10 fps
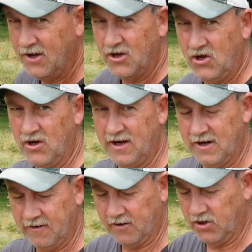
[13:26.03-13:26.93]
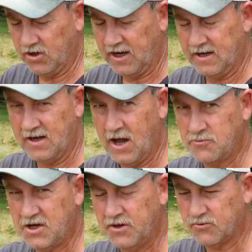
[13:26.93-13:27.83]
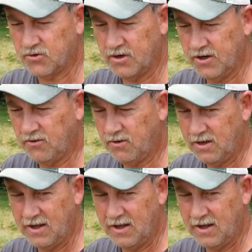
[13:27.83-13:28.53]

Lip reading: you need to look at no-till drill,